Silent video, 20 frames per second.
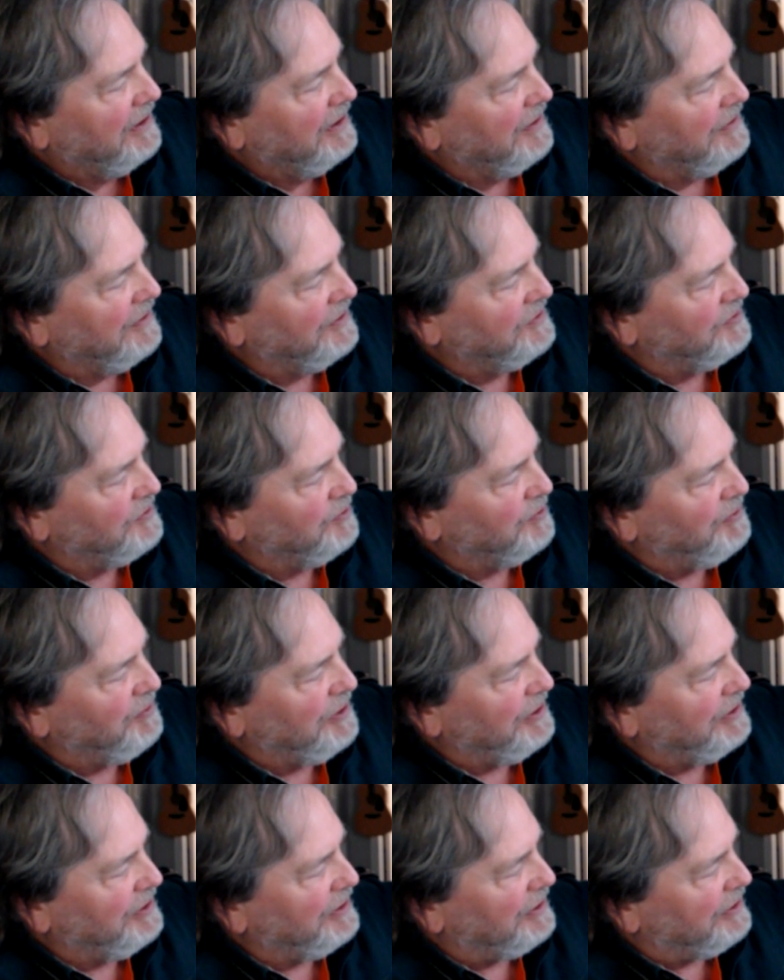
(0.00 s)
This would
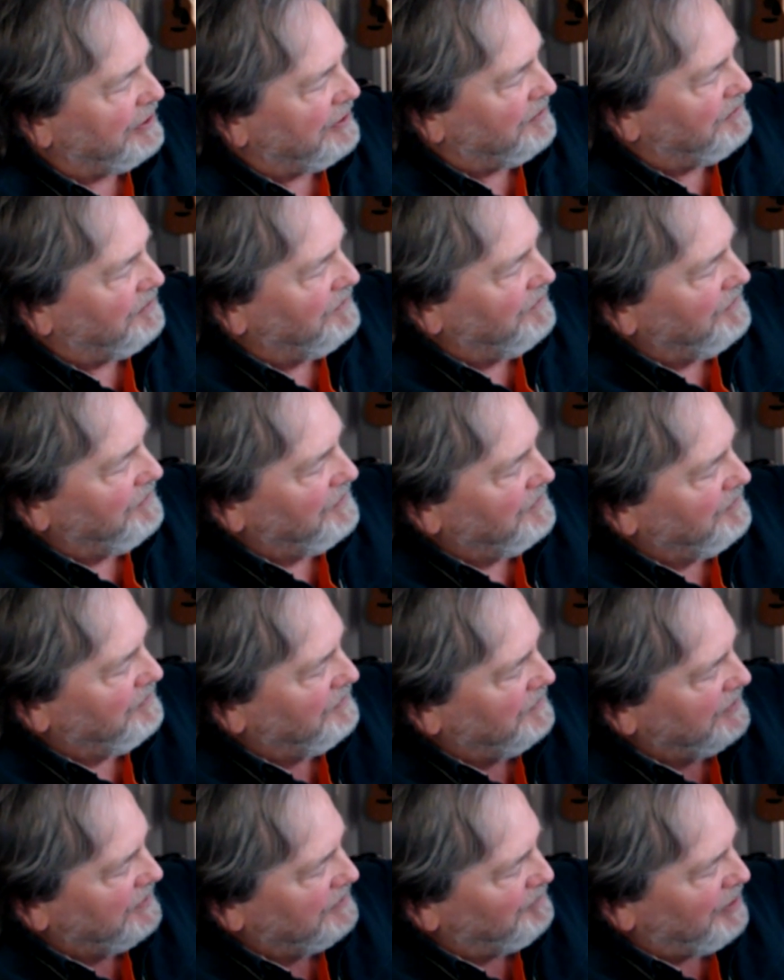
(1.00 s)
be a
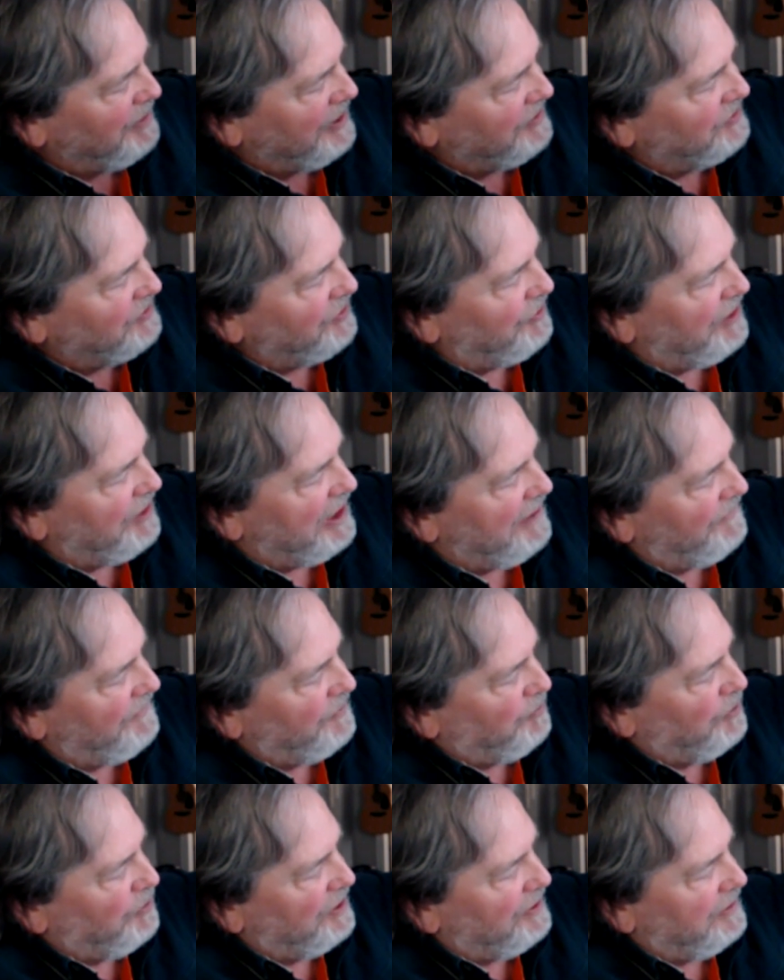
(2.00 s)

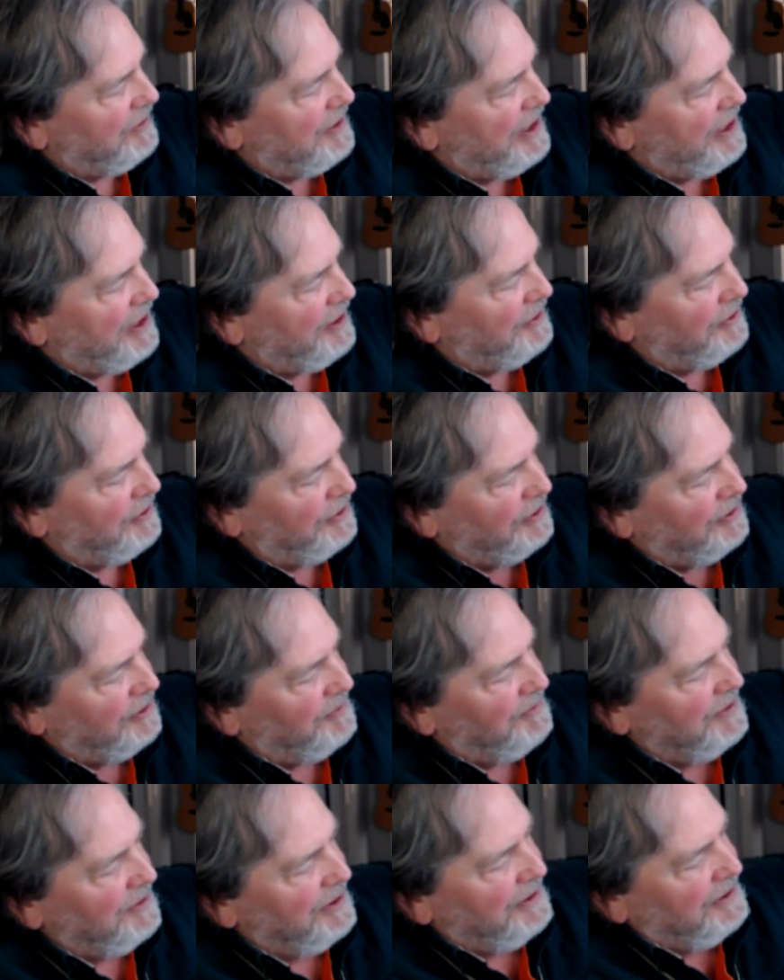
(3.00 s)
spacecraft with
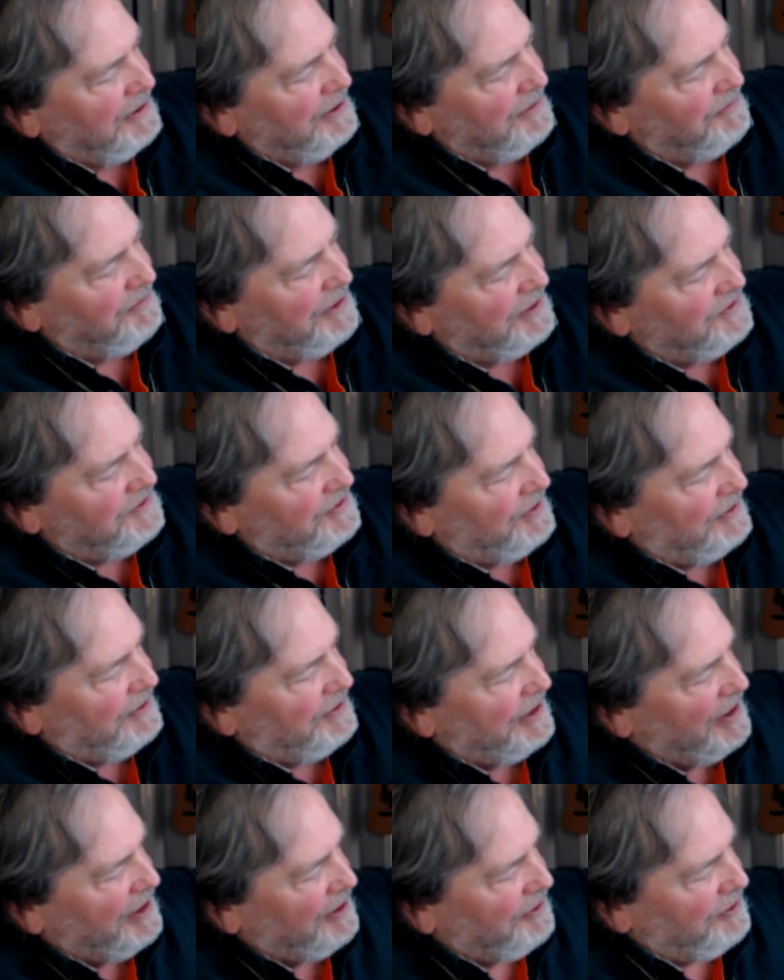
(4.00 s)
lander. That's the
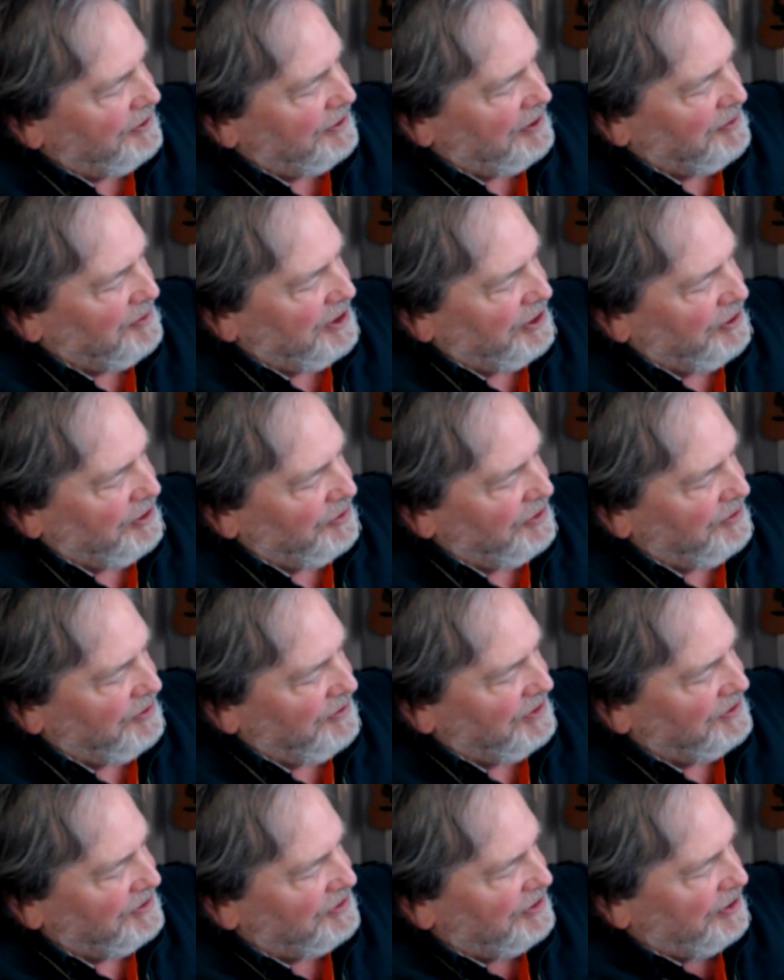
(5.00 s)
lander. I'm going to go through
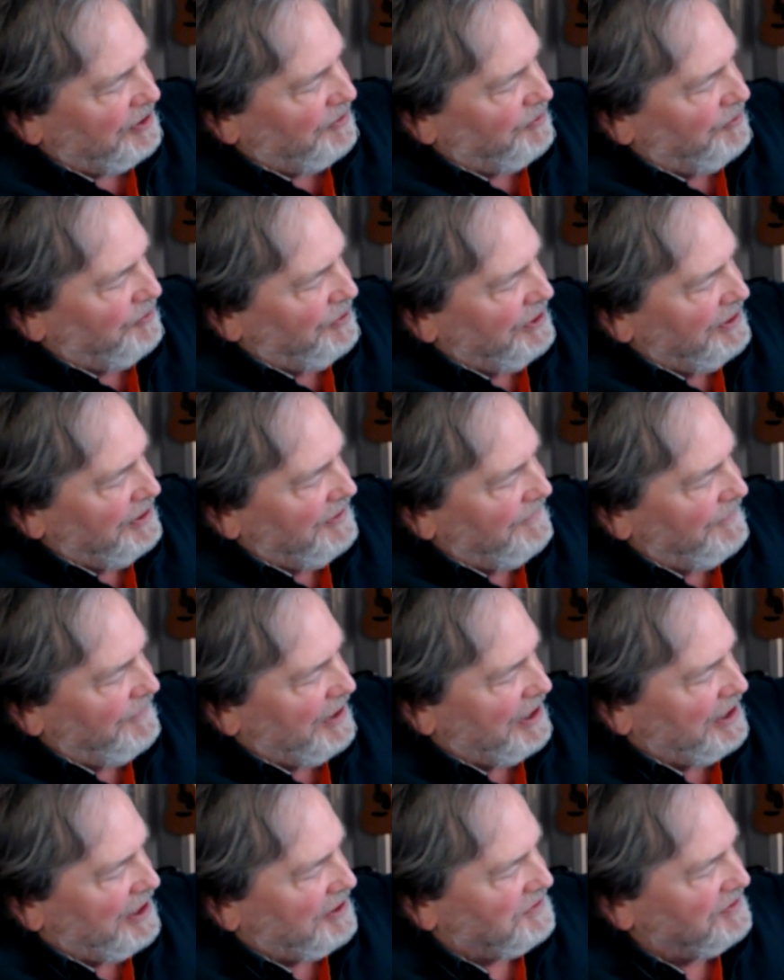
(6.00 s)
this all really
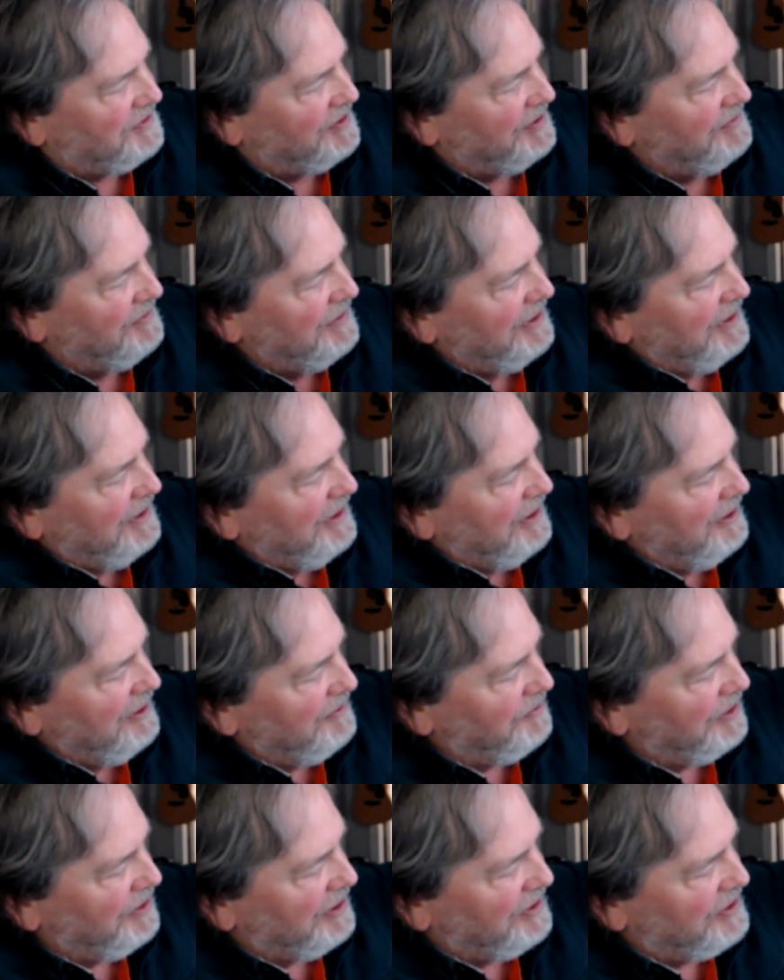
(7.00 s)
fast.
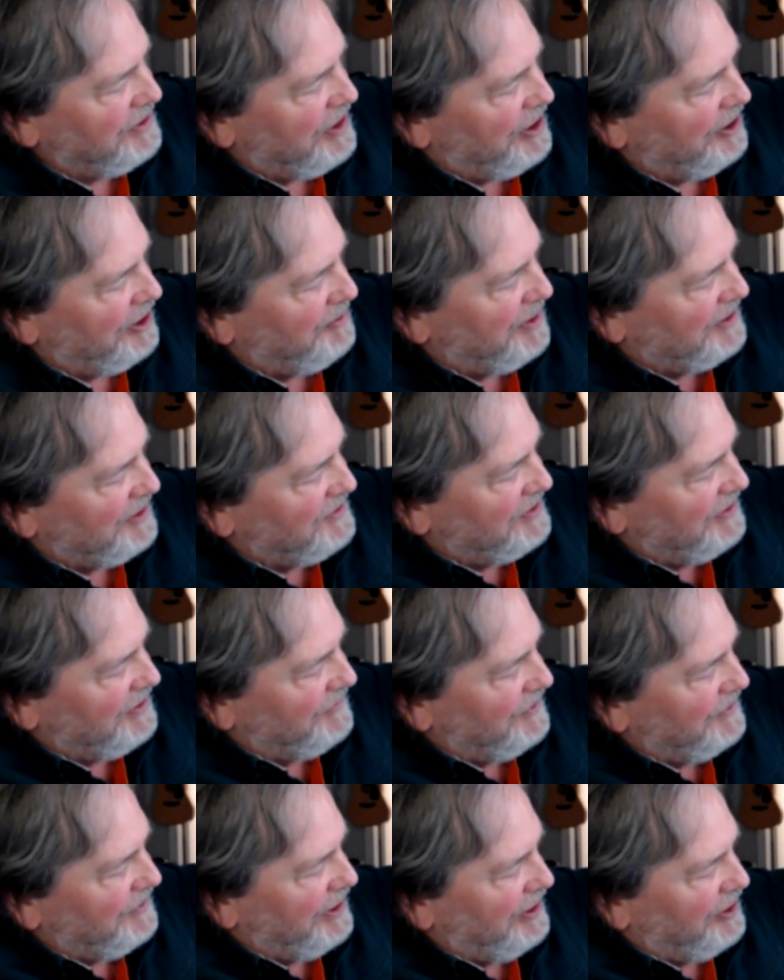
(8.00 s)
We can talk about
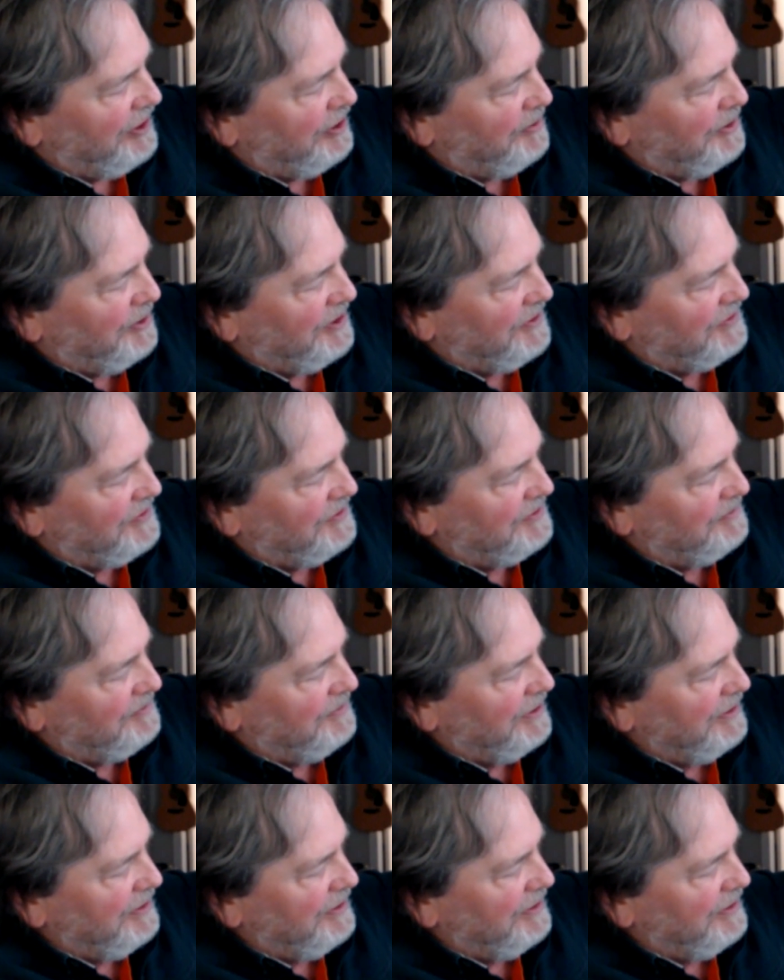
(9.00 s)
stuff later, but this